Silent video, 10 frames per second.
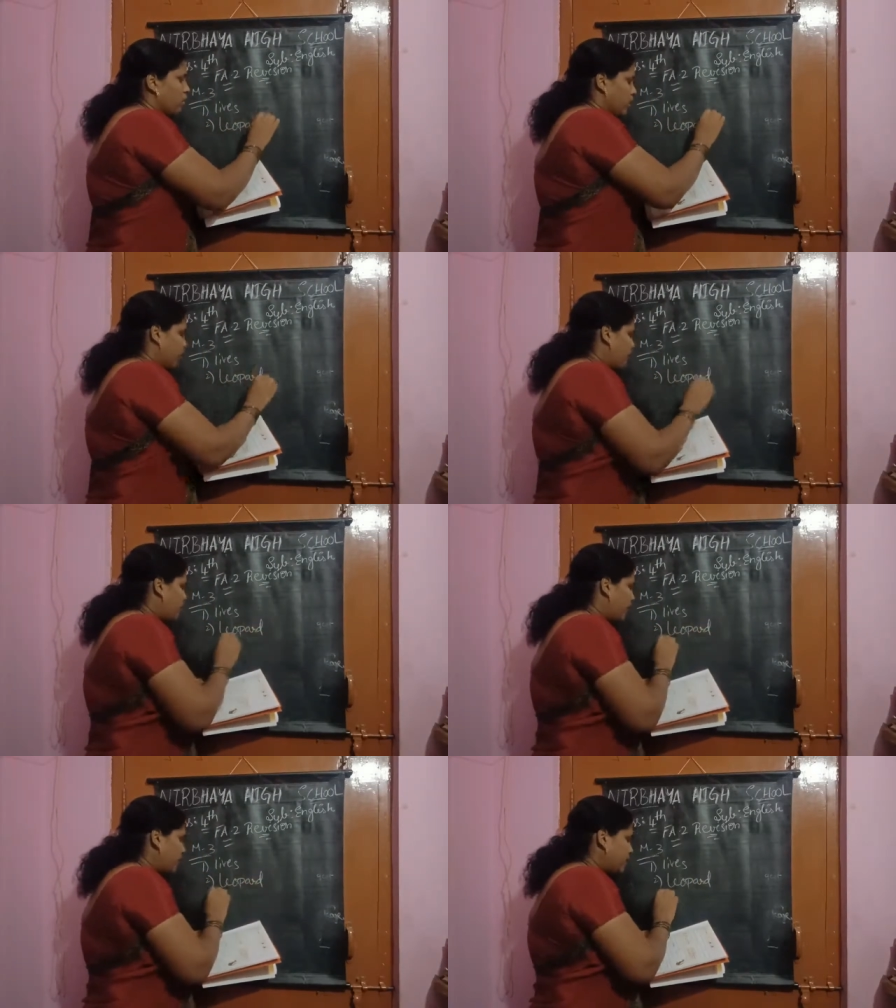
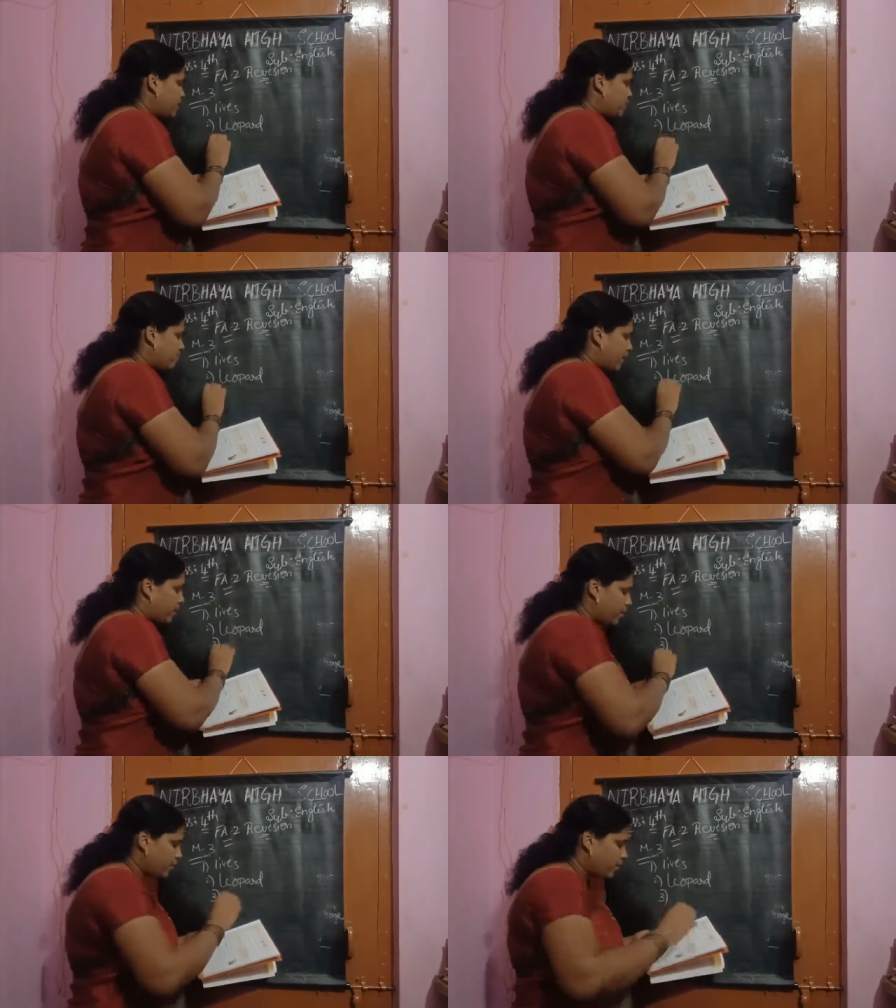Completed children.
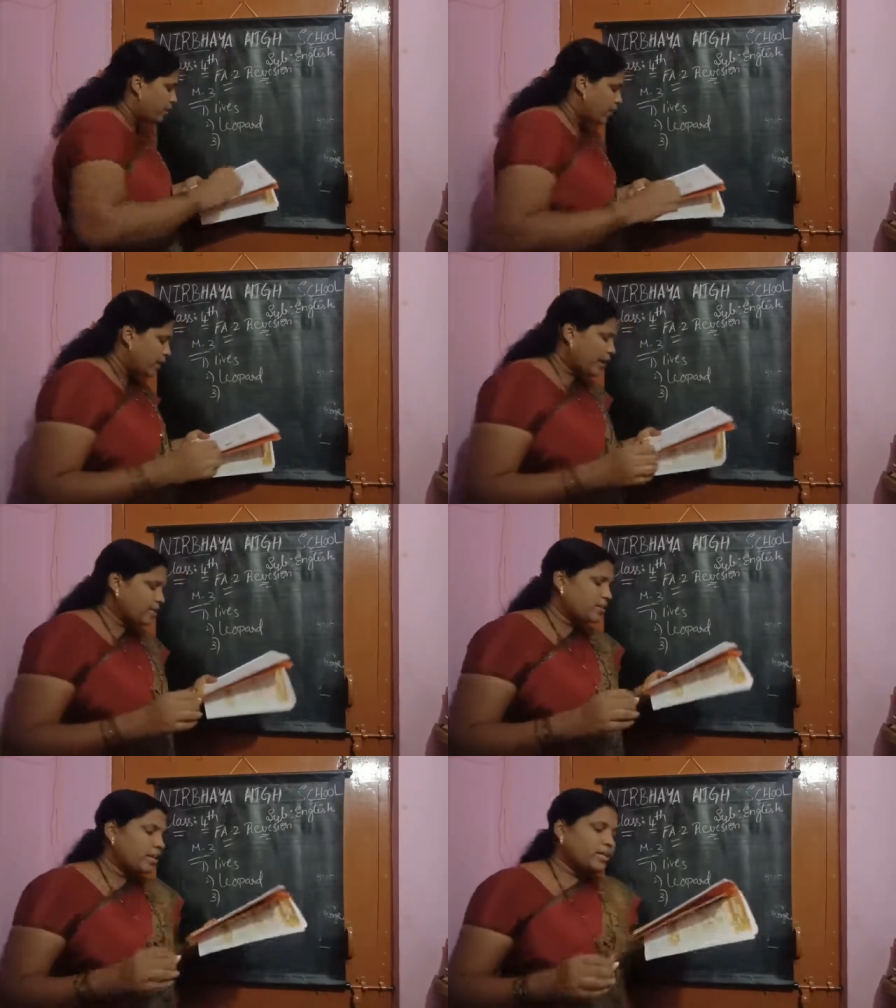Yes,